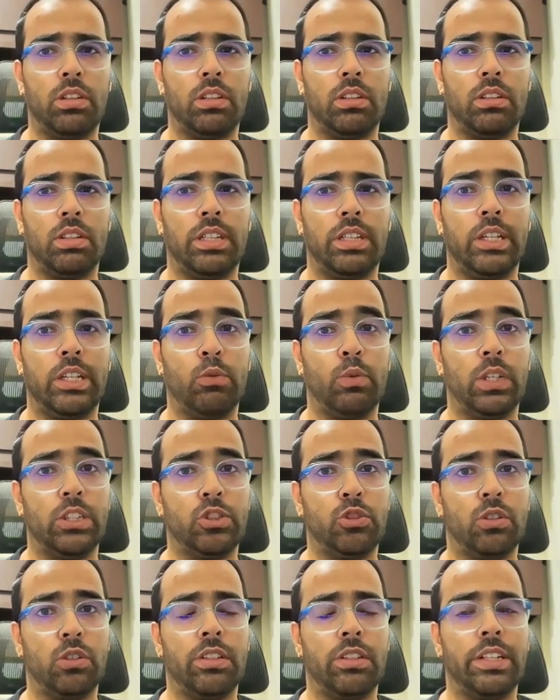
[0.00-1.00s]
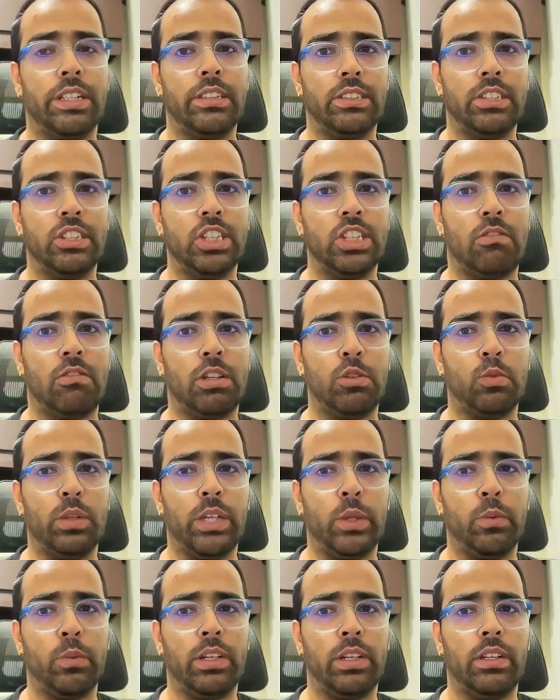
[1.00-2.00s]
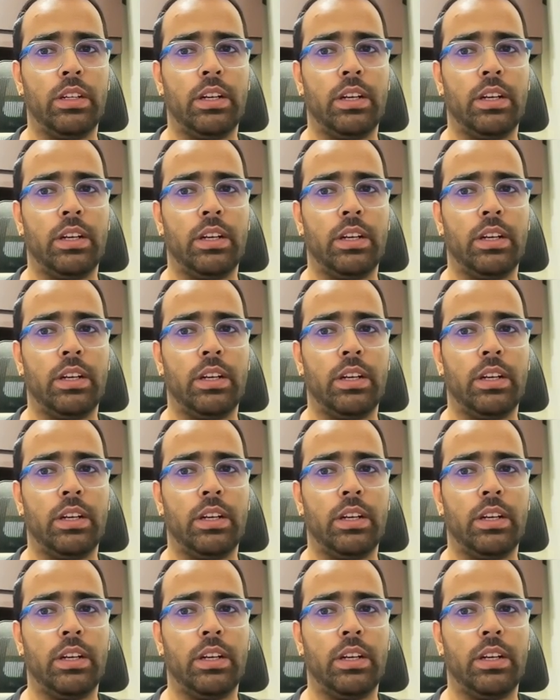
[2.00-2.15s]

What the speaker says: running virtual threads in Java 21